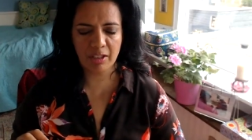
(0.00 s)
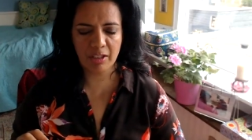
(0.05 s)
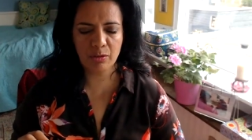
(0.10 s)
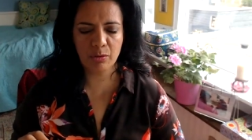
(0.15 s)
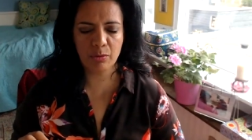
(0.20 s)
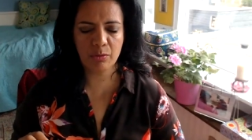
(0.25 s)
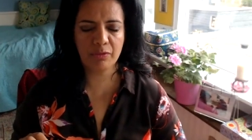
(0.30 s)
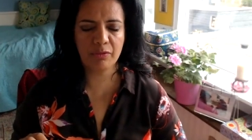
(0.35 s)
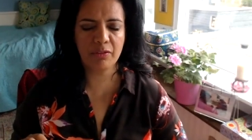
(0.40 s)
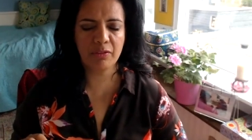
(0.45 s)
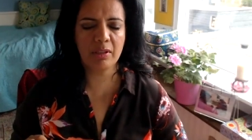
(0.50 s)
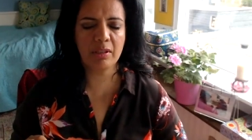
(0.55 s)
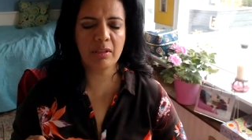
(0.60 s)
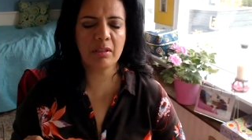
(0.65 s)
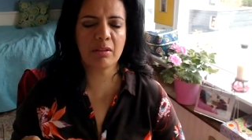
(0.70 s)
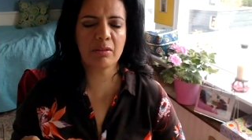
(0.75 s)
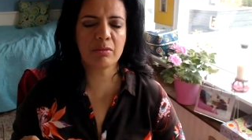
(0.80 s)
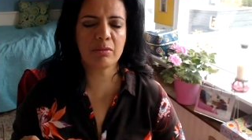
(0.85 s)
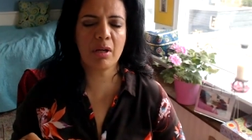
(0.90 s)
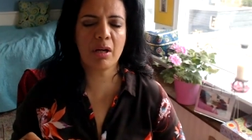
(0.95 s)
And you
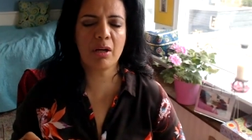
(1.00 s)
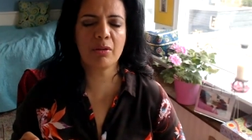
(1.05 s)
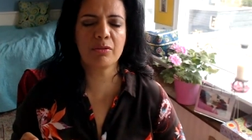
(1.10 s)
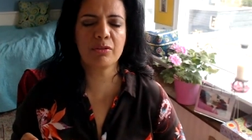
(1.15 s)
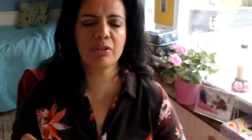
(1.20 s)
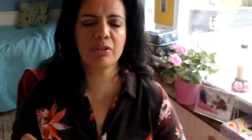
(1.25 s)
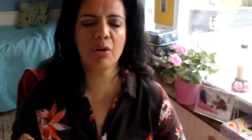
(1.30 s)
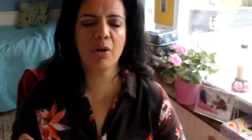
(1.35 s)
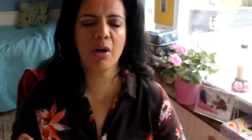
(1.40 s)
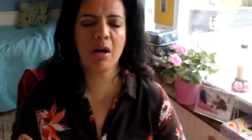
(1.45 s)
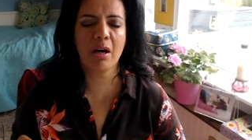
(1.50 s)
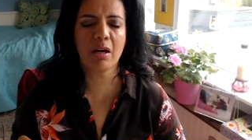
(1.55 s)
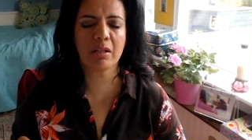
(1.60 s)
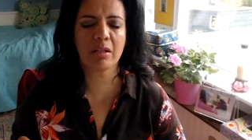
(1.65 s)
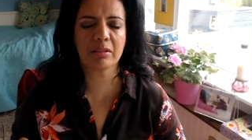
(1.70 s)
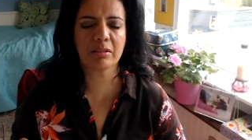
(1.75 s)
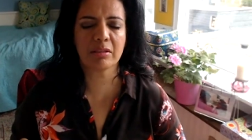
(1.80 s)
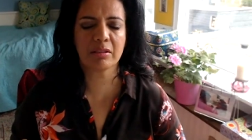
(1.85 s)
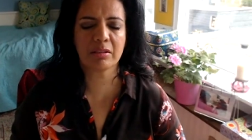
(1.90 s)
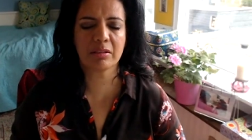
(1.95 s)
feel around your
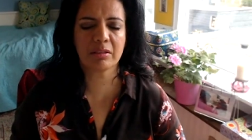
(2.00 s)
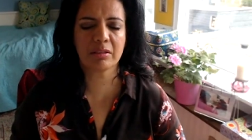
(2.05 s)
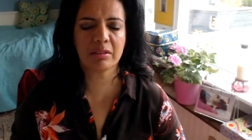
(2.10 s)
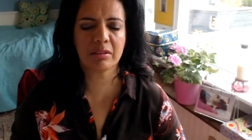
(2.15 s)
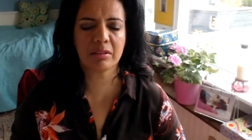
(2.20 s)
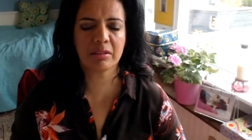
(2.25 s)
heart